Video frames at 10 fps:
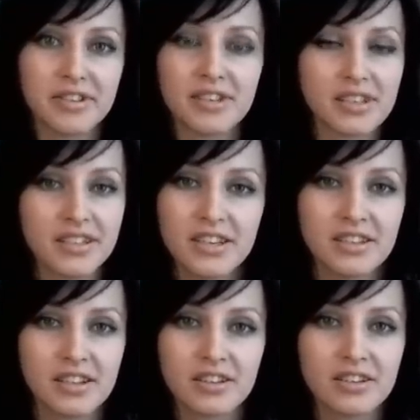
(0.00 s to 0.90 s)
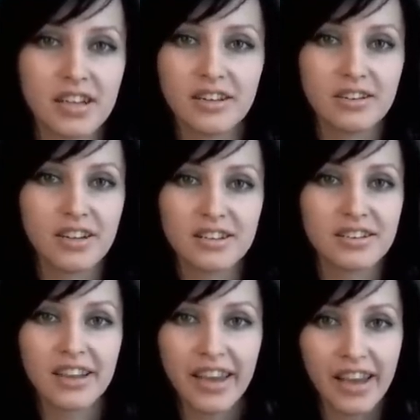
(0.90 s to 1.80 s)
this existence that
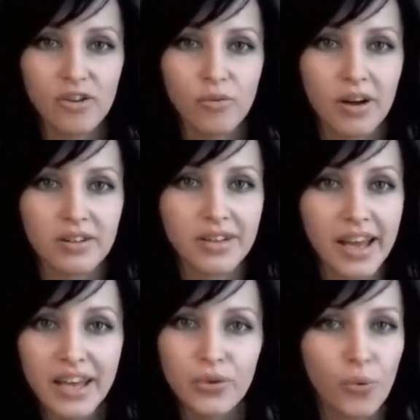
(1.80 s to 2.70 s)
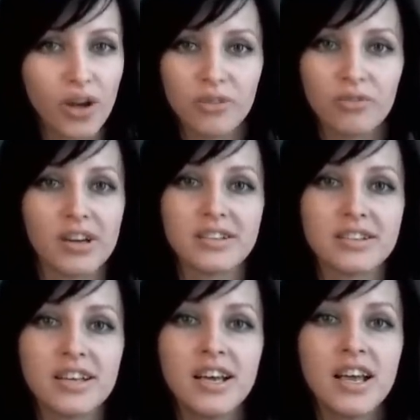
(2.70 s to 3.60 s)
doesn't care about any one of us.